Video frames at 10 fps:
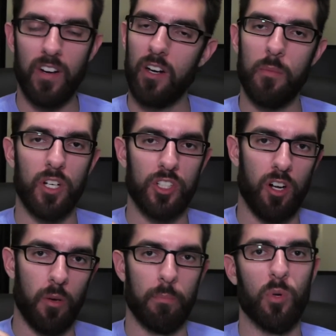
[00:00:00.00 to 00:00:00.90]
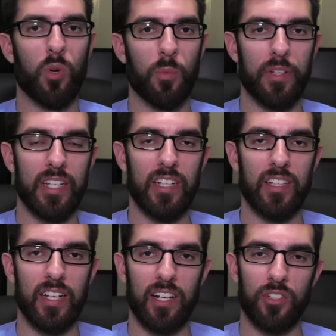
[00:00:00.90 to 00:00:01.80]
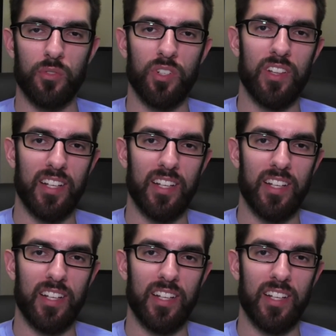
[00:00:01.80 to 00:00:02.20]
very much on board with the Elite X3.